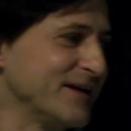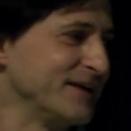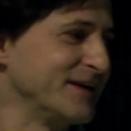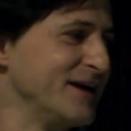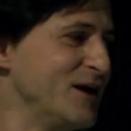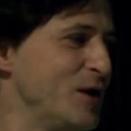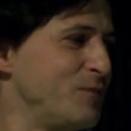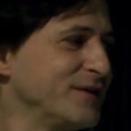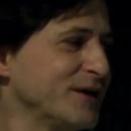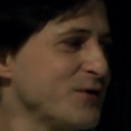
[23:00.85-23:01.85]
I think.
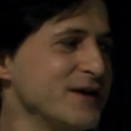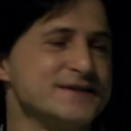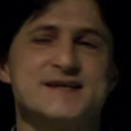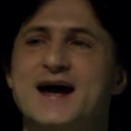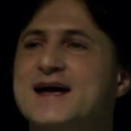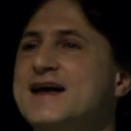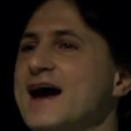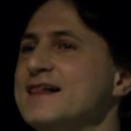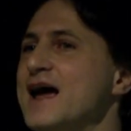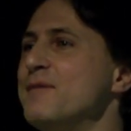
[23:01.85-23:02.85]
But they created this
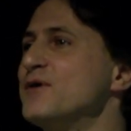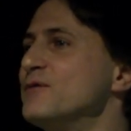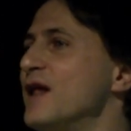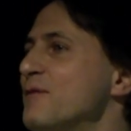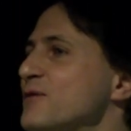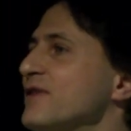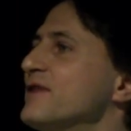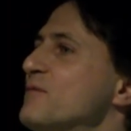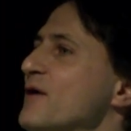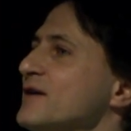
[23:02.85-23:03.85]
AI labyrinth,
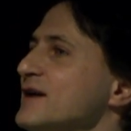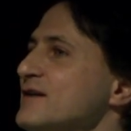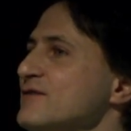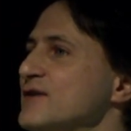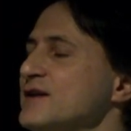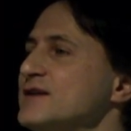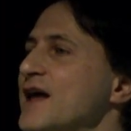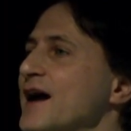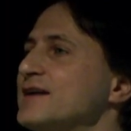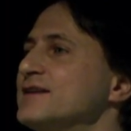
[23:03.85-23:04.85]
apparently. If they
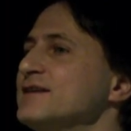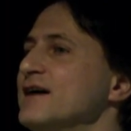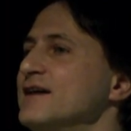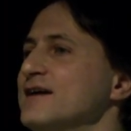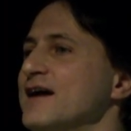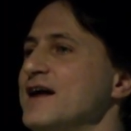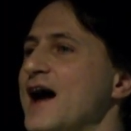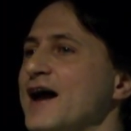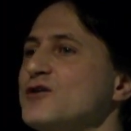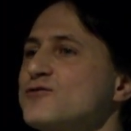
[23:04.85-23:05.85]
detect an
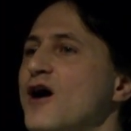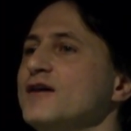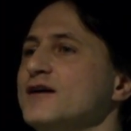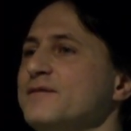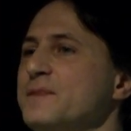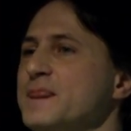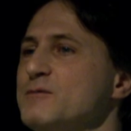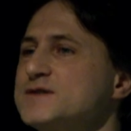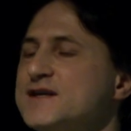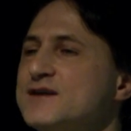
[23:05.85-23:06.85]
AI crawler, they
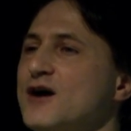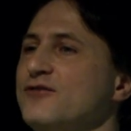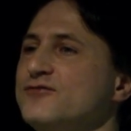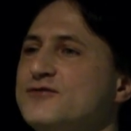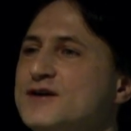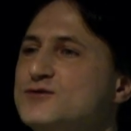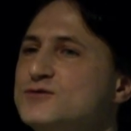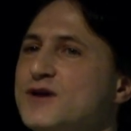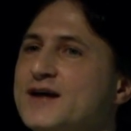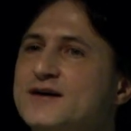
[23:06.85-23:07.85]
will send it off
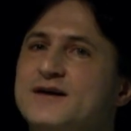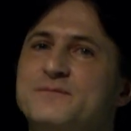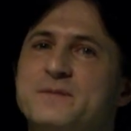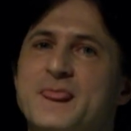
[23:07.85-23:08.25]
into like a